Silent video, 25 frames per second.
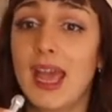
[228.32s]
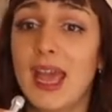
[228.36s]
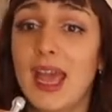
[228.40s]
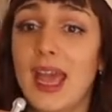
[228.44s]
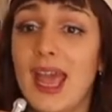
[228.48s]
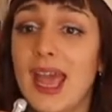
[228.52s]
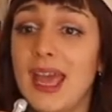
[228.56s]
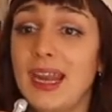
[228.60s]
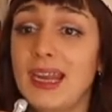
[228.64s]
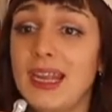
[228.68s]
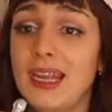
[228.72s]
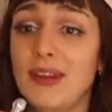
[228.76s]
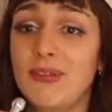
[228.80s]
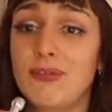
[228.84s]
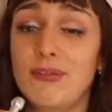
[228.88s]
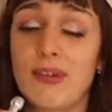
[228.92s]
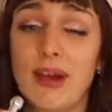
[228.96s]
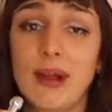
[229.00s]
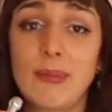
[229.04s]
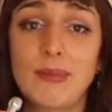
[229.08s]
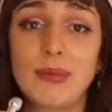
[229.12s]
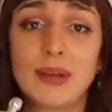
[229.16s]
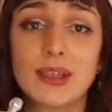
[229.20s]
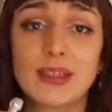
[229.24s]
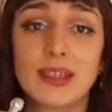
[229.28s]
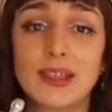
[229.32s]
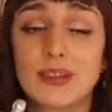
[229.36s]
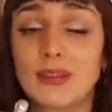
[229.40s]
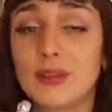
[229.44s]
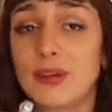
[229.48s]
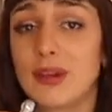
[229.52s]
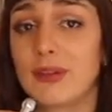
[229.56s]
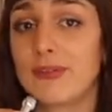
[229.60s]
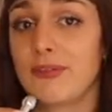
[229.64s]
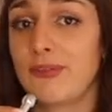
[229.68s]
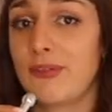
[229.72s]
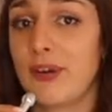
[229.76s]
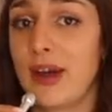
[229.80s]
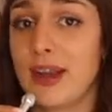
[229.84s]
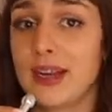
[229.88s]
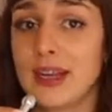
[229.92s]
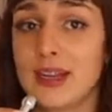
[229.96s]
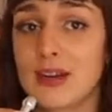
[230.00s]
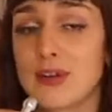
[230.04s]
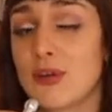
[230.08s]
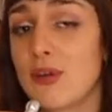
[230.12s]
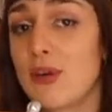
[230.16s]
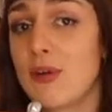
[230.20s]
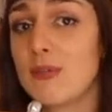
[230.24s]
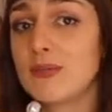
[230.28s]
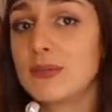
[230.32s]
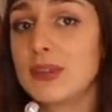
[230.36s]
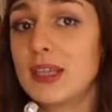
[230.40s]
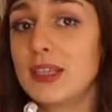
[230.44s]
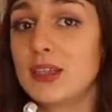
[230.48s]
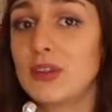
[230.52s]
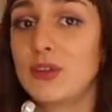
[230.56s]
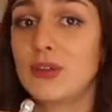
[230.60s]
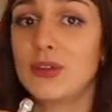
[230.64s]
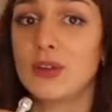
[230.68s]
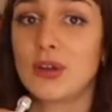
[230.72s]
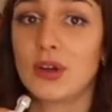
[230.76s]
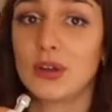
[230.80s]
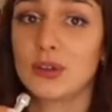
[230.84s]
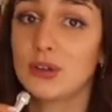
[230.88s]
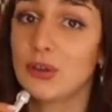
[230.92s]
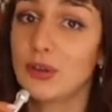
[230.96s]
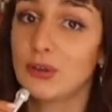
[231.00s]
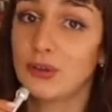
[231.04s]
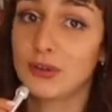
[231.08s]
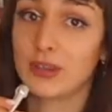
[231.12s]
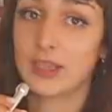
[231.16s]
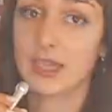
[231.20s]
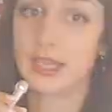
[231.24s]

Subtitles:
any fabric that you can find at home that you're not using